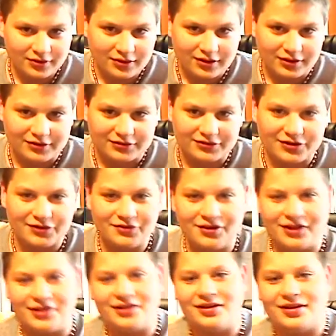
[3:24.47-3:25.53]

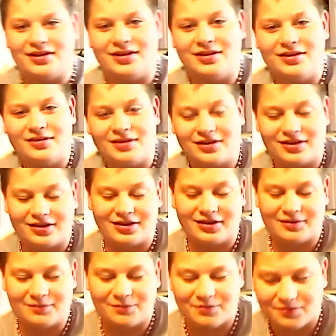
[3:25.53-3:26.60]
2D
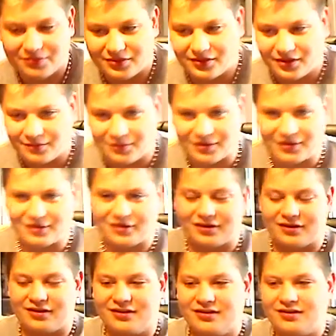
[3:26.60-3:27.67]
Bret
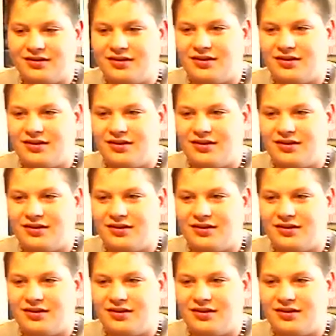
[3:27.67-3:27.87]
Hart.